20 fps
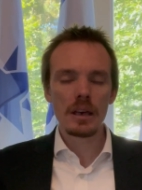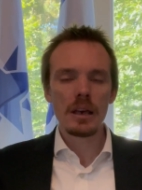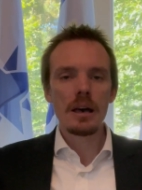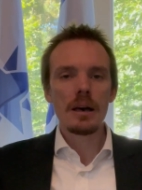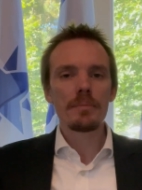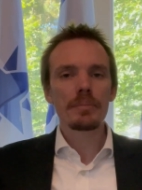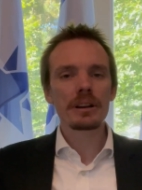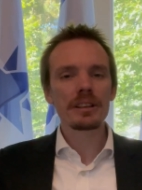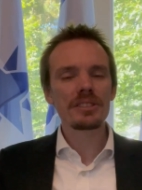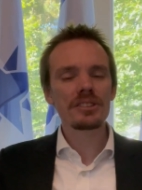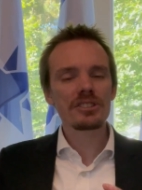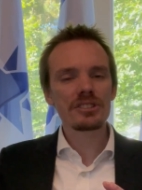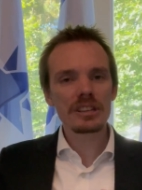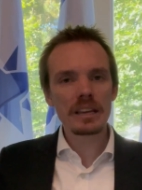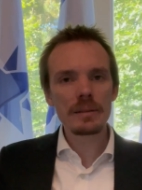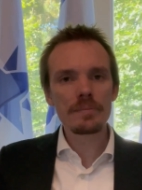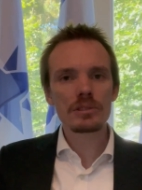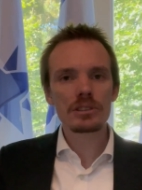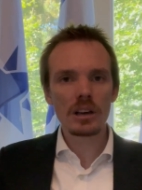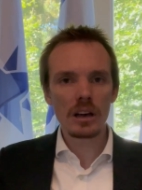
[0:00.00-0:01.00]
But at the
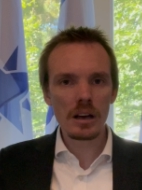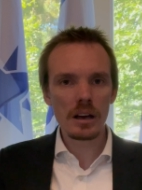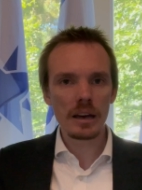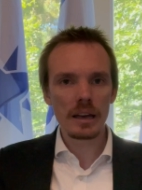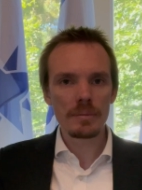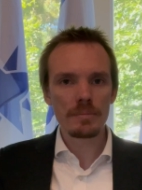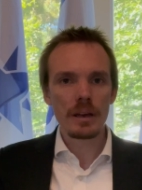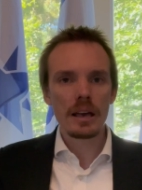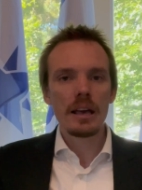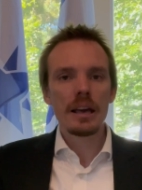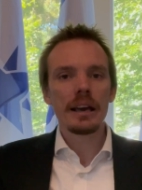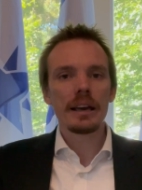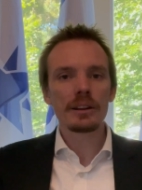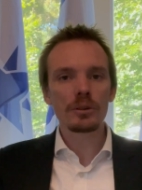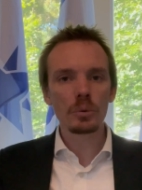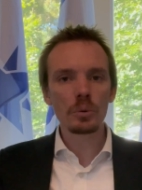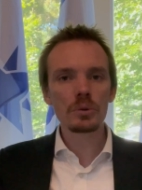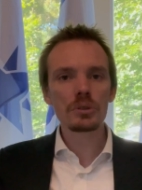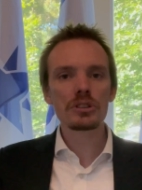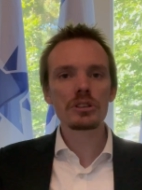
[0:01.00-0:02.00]
same time, it
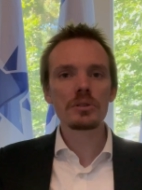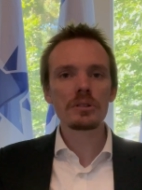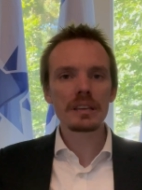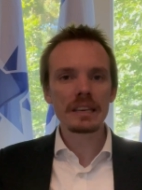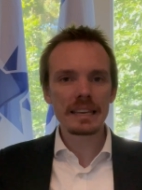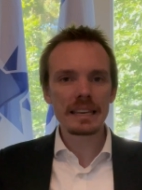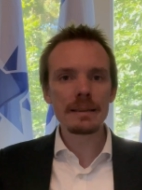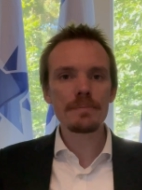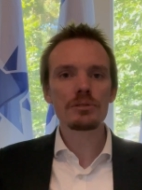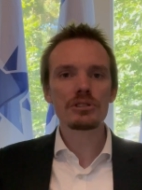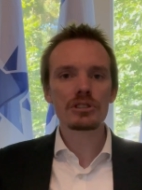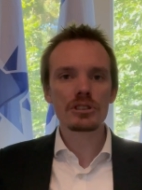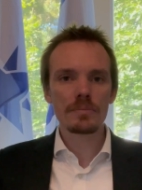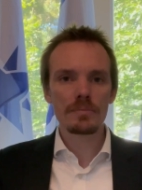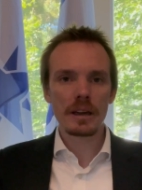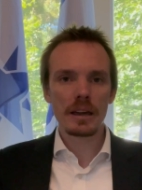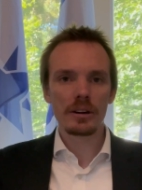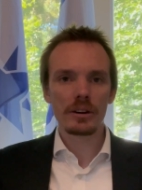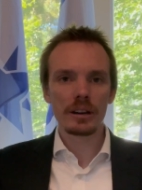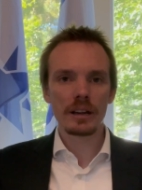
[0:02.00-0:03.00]
also keeps
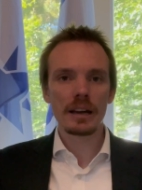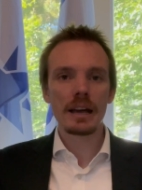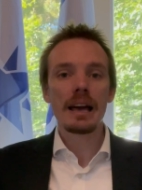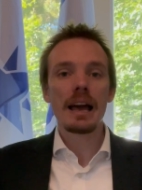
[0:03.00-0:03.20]
Stomaria